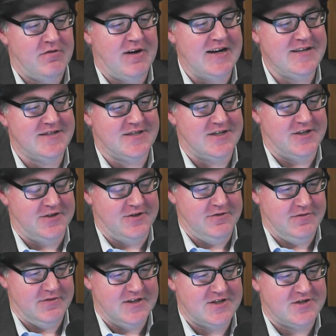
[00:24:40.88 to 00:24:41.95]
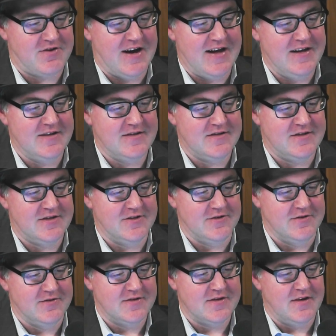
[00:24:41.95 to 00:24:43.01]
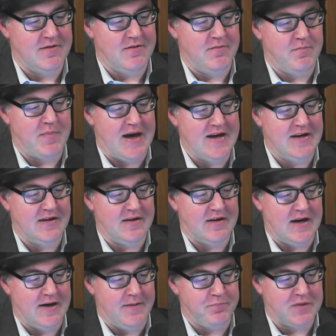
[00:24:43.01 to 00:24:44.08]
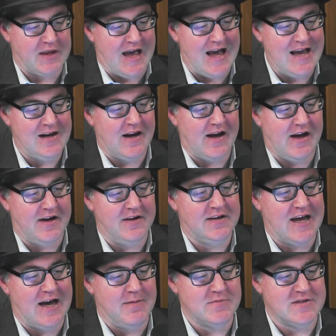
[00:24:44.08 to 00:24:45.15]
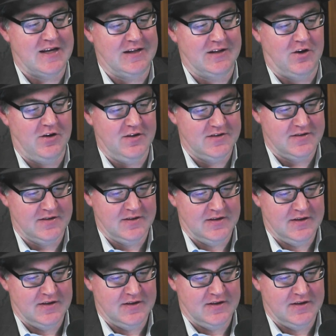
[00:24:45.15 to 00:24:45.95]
Race two, Australia two's main um, Halyard comes unlocked